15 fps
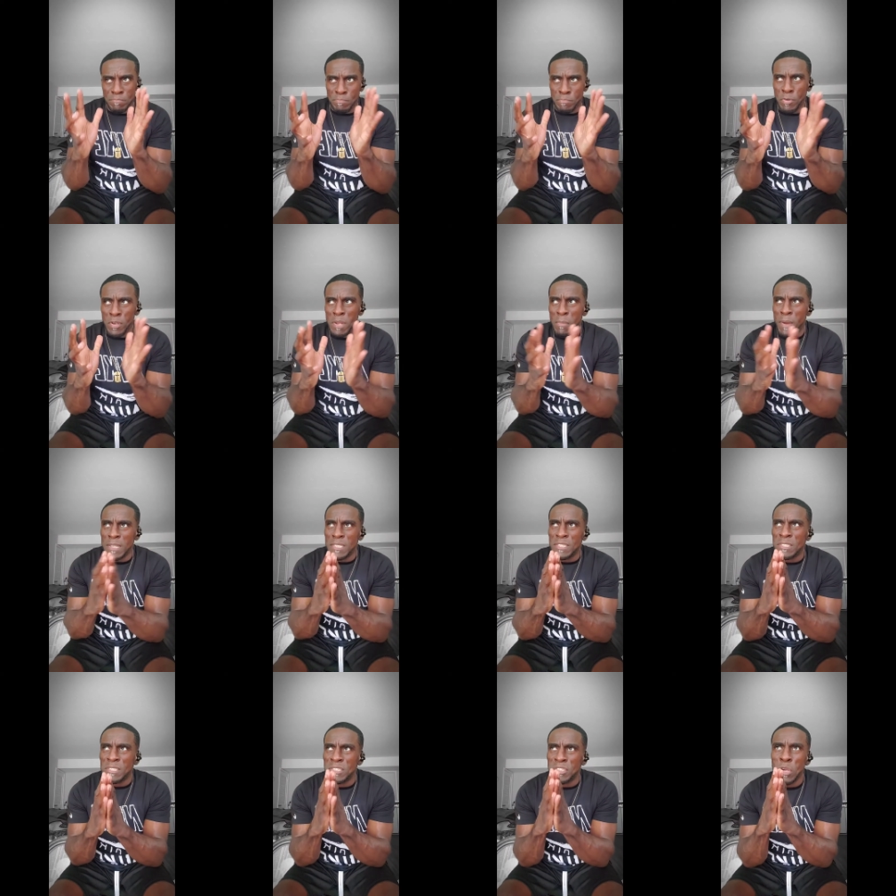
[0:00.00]
pretty much
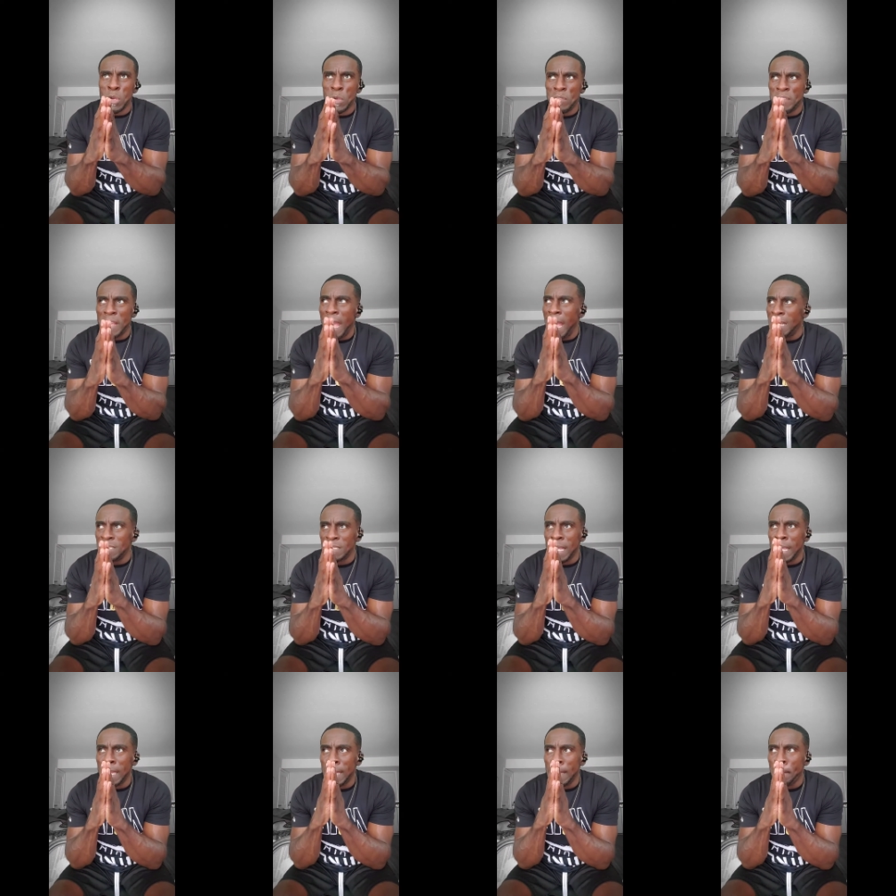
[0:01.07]
served as
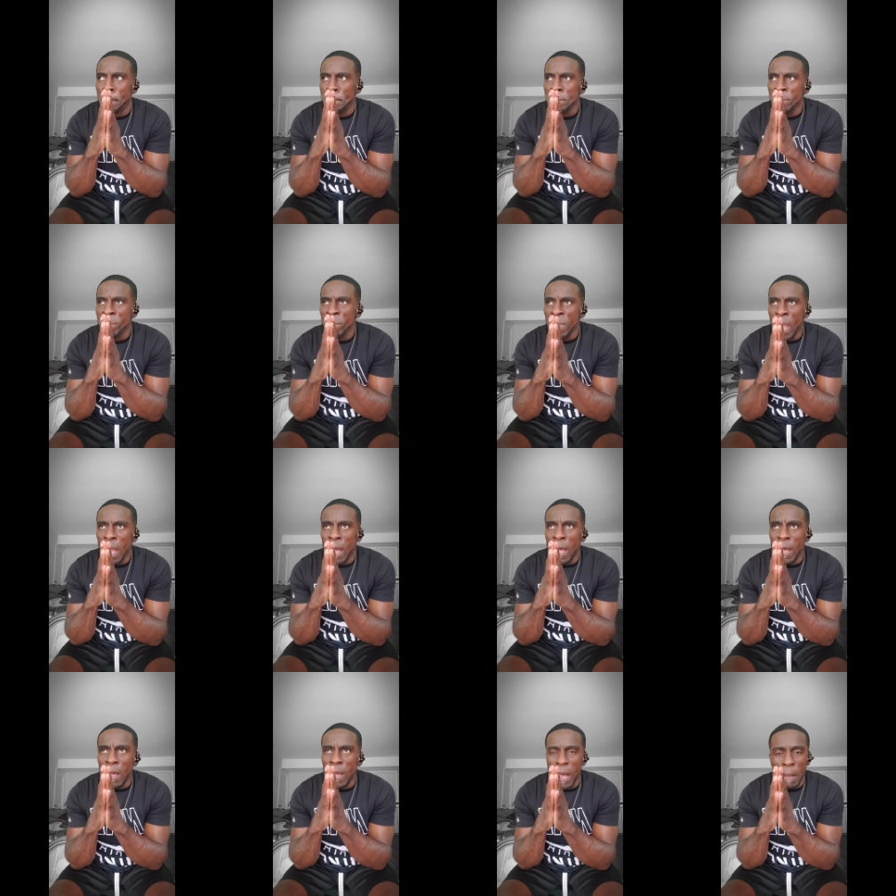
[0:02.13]
a
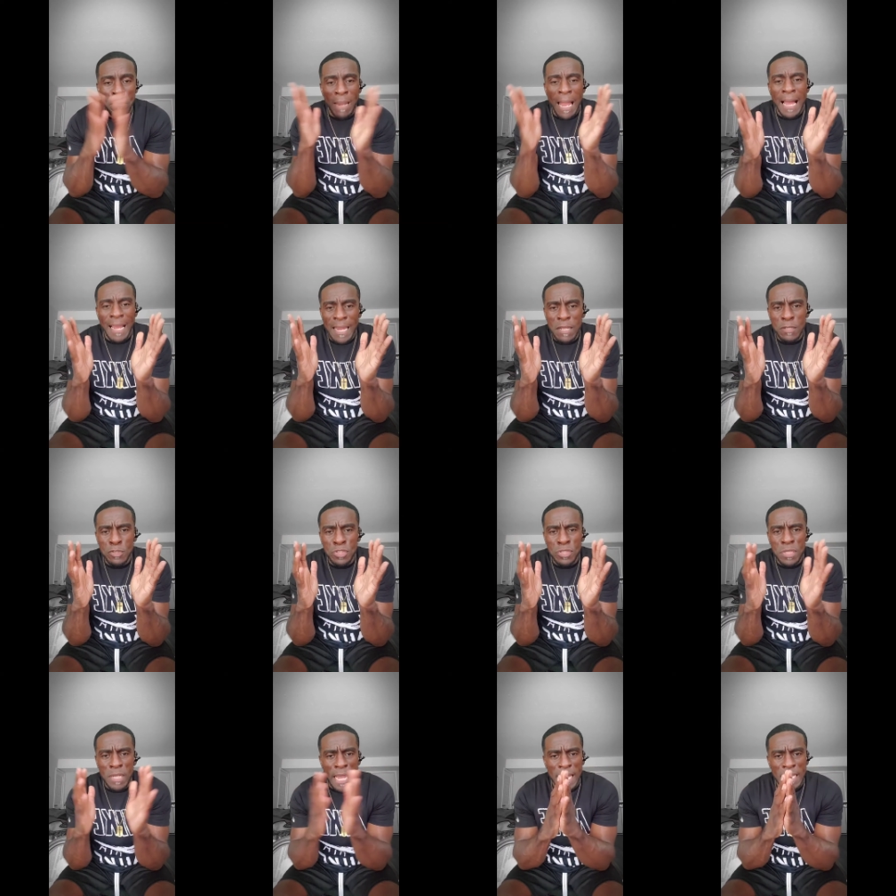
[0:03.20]

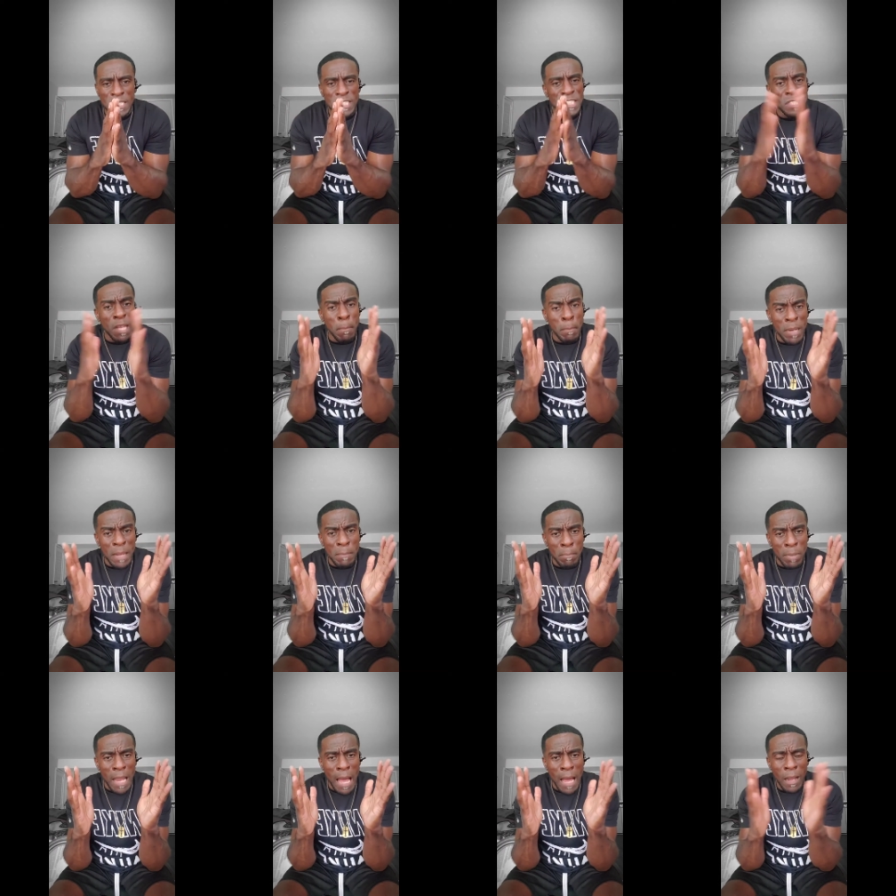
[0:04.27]
blockage, a stumbling
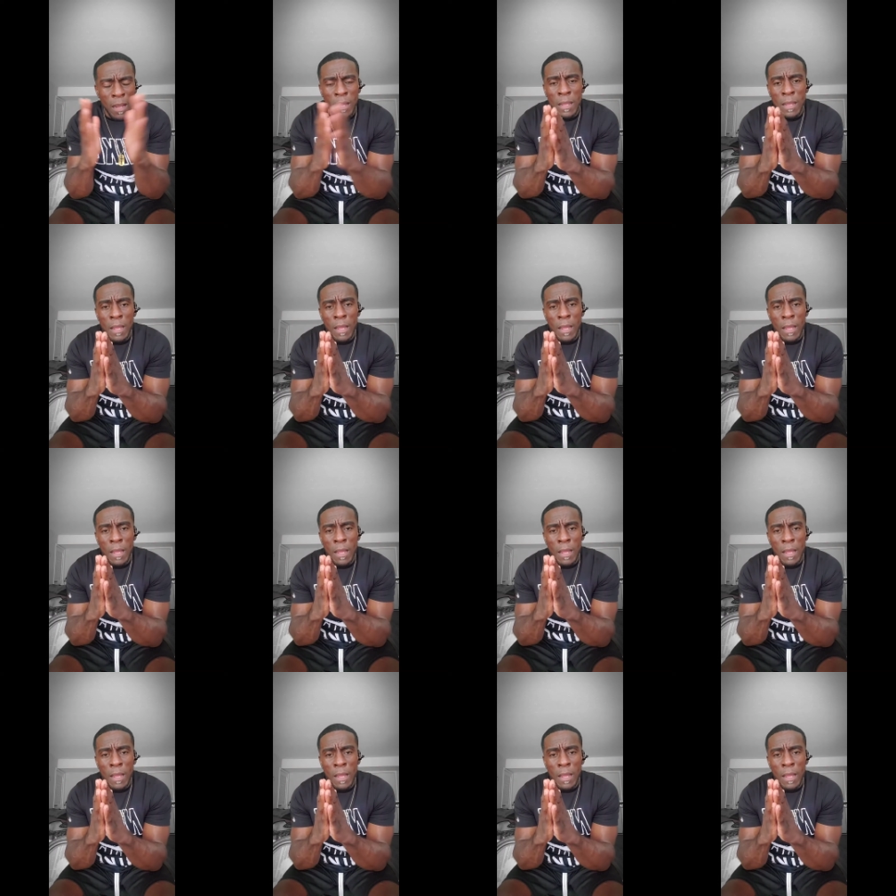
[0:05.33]
block,